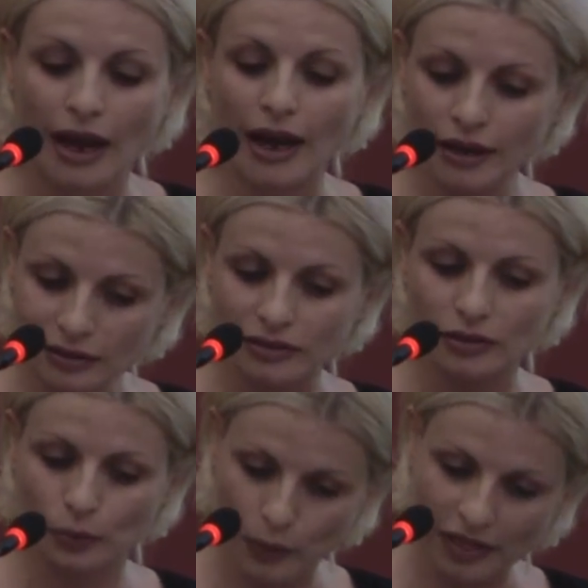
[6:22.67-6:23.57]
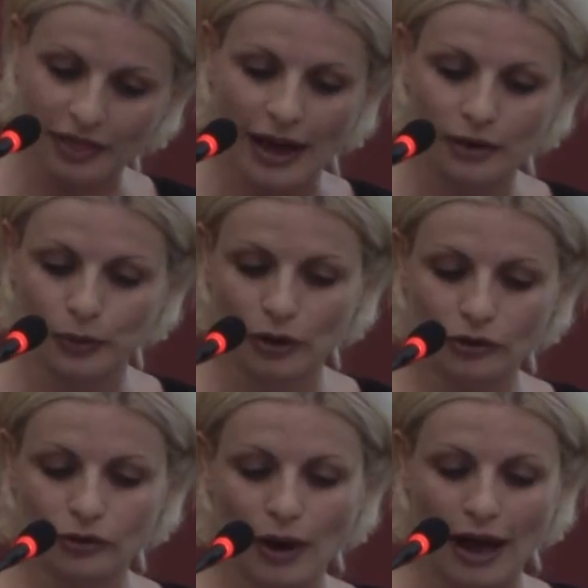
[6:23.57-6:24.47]
And with that, we
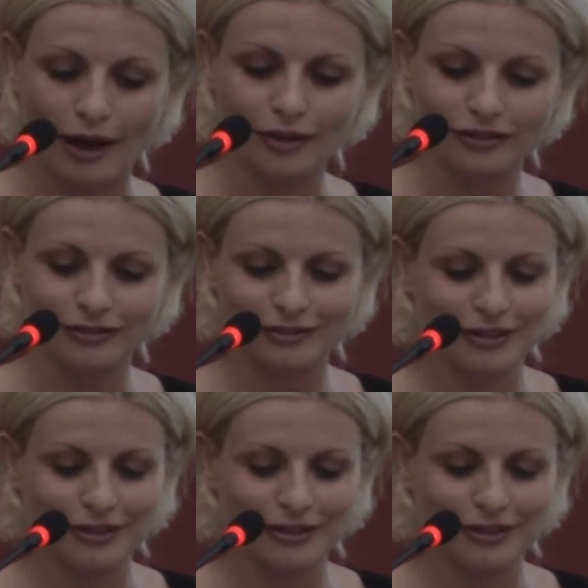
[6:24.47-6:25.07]
also have,